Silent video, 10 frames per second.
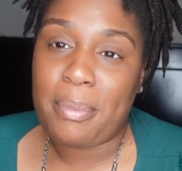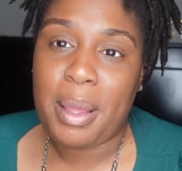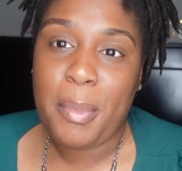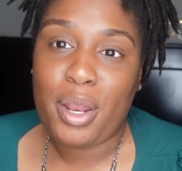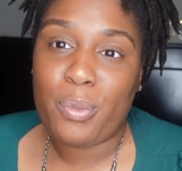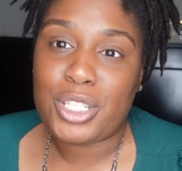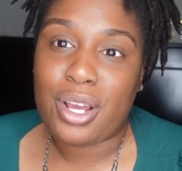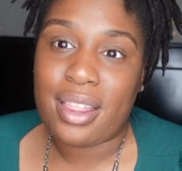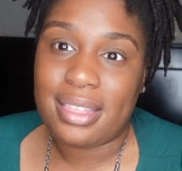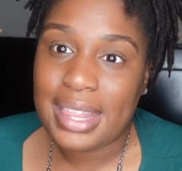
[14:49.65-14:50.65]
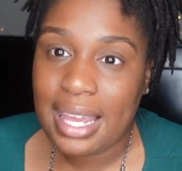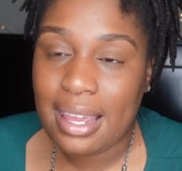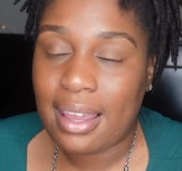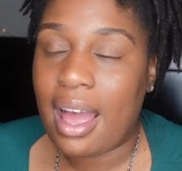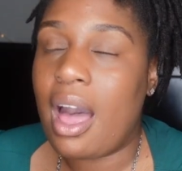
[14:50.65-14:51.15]
Let me know what y'all
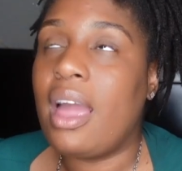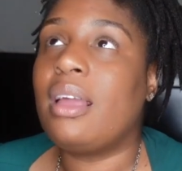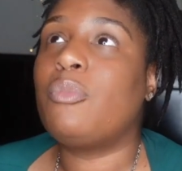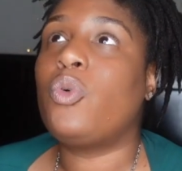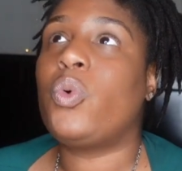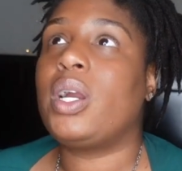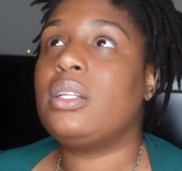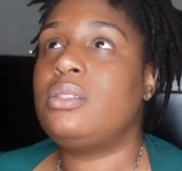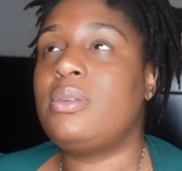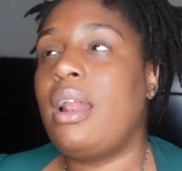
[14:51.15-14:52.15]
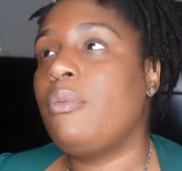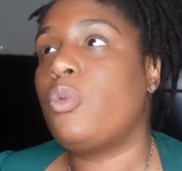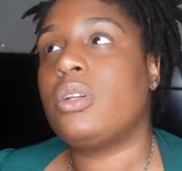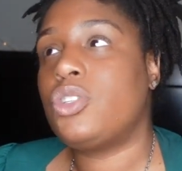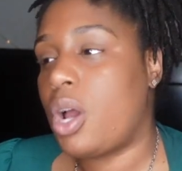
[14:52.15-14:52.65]
think. I am going to, not even
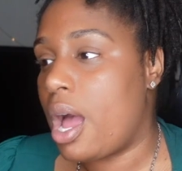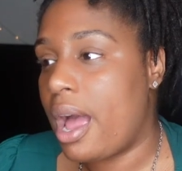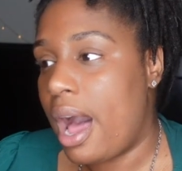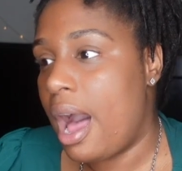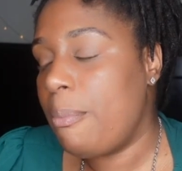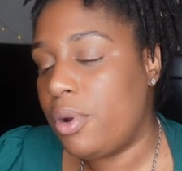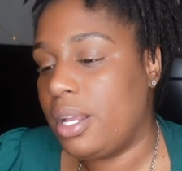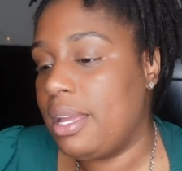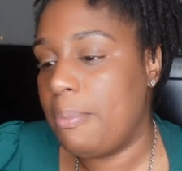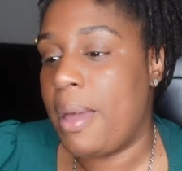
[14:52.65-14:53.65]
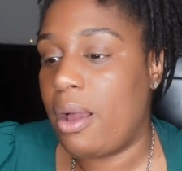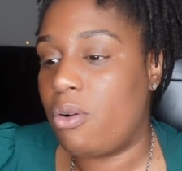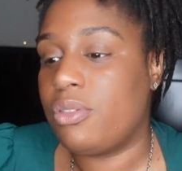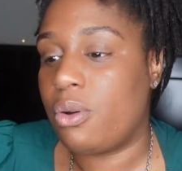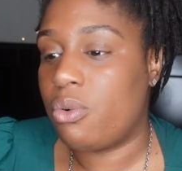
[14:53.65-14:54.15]
going to try, I'm going to get back
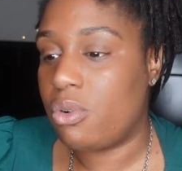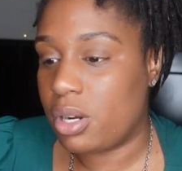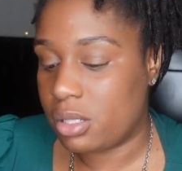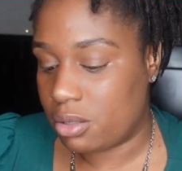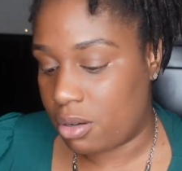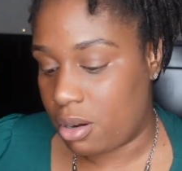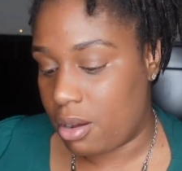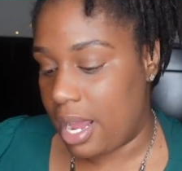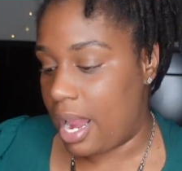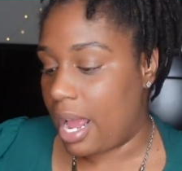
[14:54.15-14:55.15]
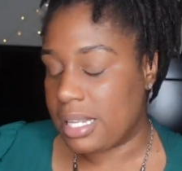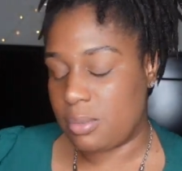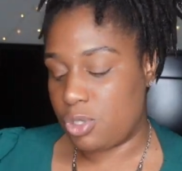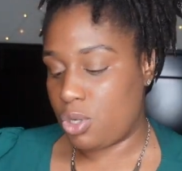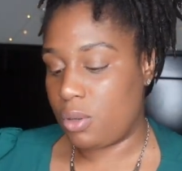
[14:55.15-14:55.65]
on the horse, girl. And I got
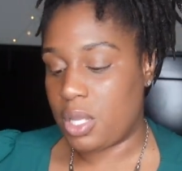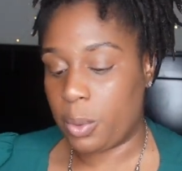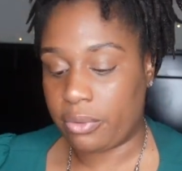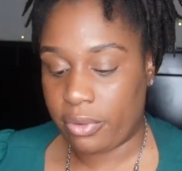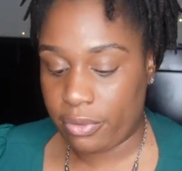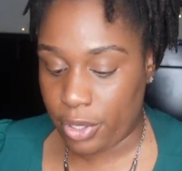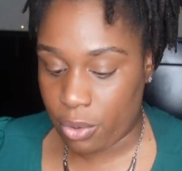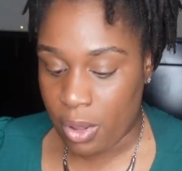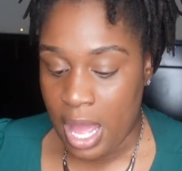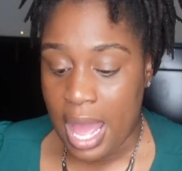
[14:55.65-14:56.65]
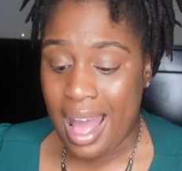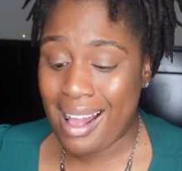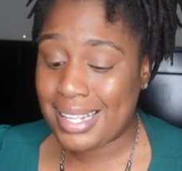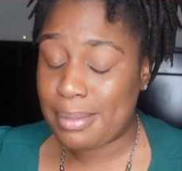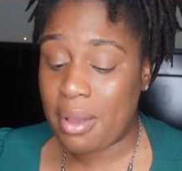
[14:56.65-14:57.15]
some shows I want to review. I
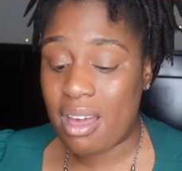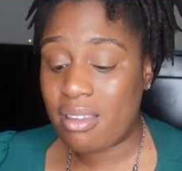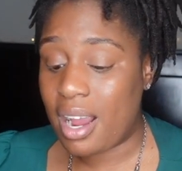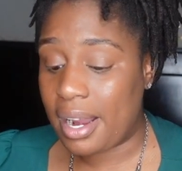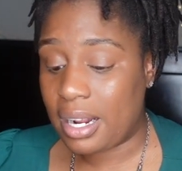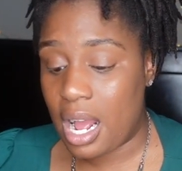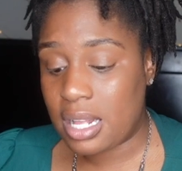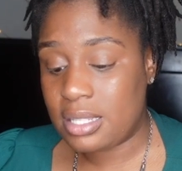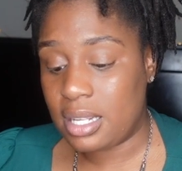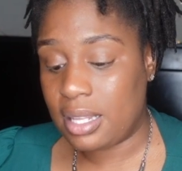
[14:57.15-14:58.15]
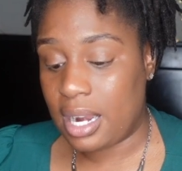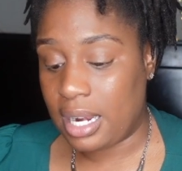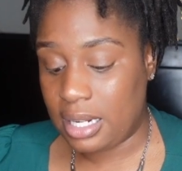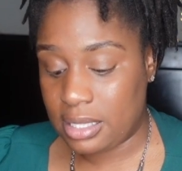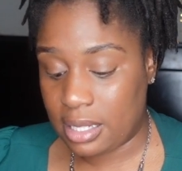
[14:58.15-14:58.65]
got some other kind of content that I
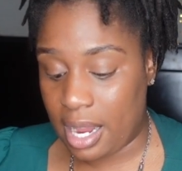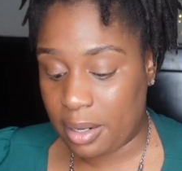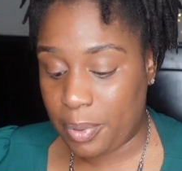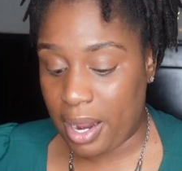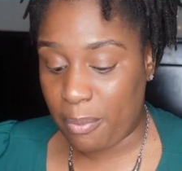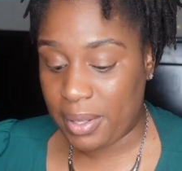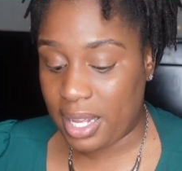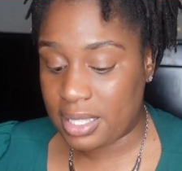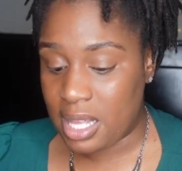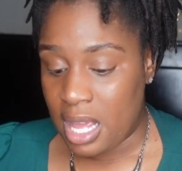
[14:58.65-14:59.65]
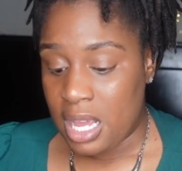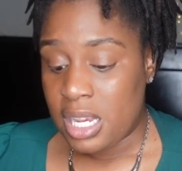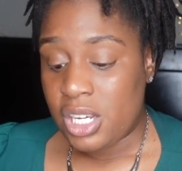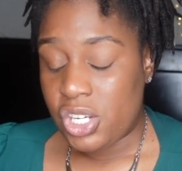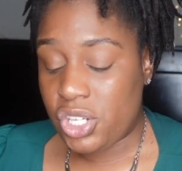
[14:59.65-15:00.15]
need to kind of put out, because
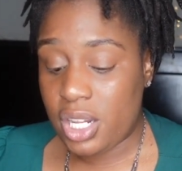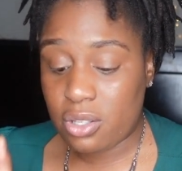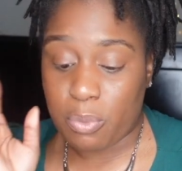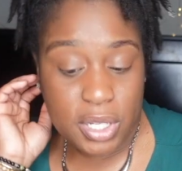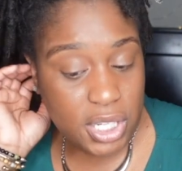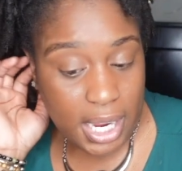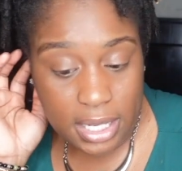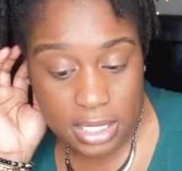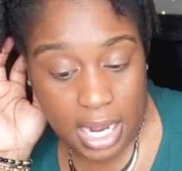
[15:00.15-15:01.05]
shit is going to be changing.